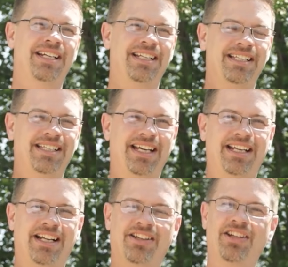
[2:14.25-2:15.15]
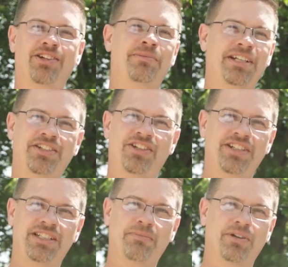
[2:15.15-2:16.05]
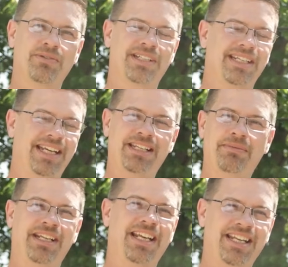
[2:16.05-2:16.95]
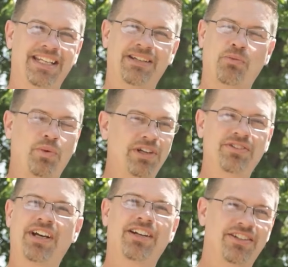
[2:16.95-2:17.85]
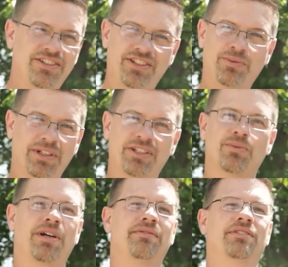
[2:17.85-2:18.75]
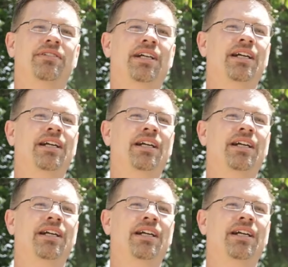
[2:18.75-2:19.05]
is that a little bit of dirty smoke in the beginning will not hurt you whatsoever.